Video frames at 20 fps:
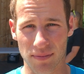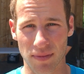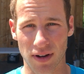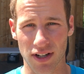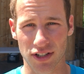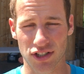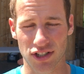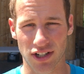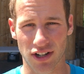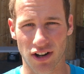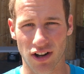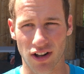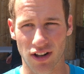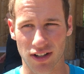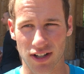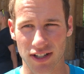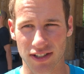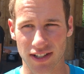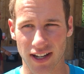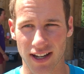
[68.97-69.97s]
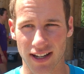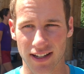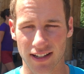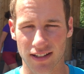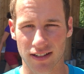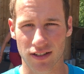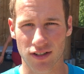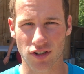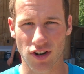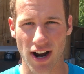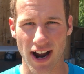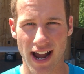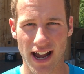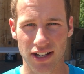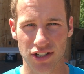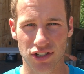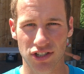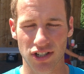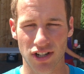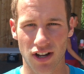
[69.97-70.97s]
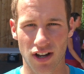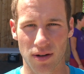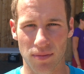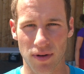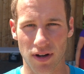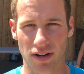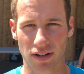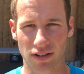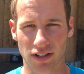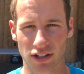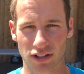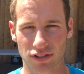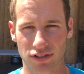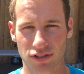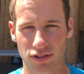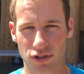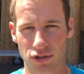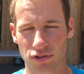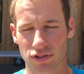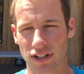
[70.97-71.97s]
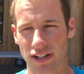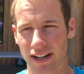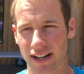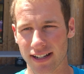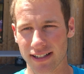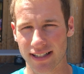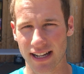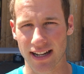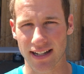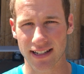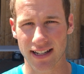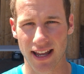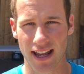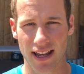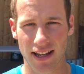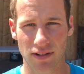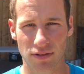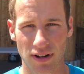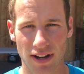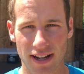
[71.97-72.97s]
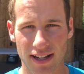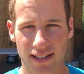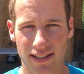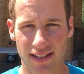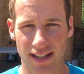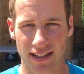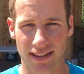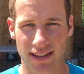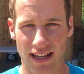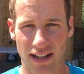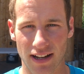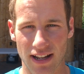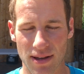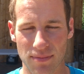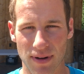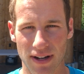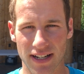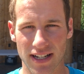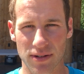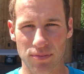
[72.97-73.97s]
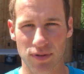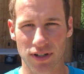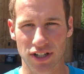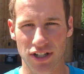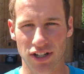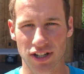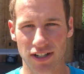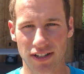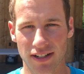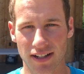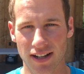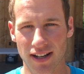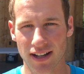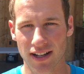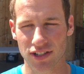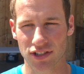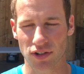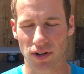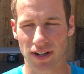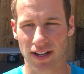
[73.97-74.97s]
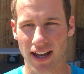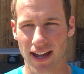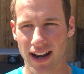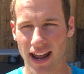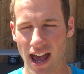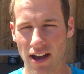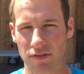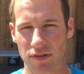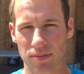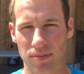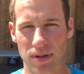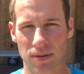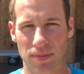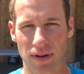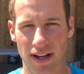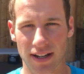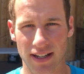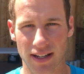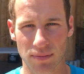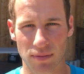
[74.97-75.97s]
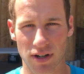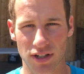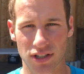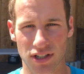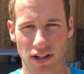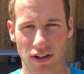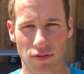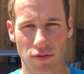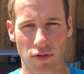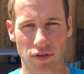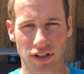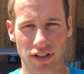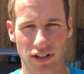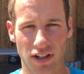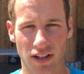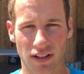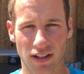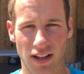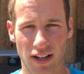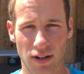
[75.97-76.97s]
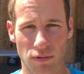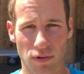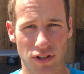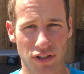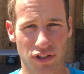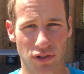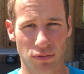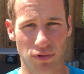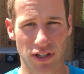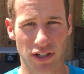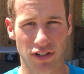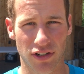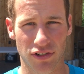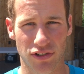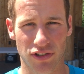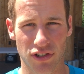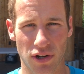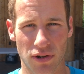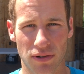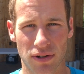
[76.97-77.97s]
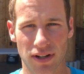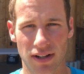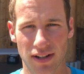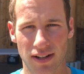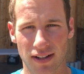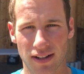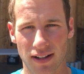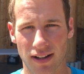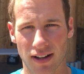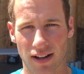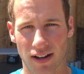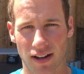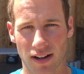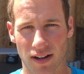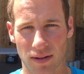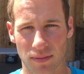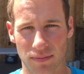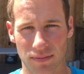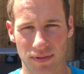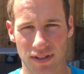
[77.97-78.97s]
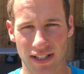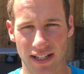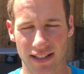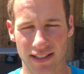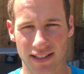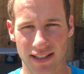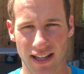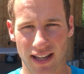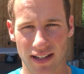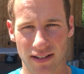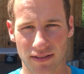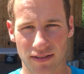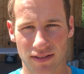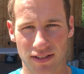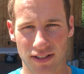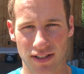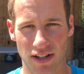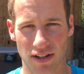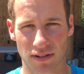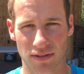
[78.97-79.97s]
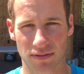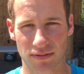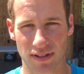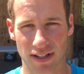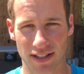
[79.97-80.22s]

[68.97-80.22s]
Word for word: right? much at all because I crashed um, on a little Tuesday night 10k race and then hit my knee pretty good. So I kind of haven't been biking much. I've only done like once a week or so um, since then. So.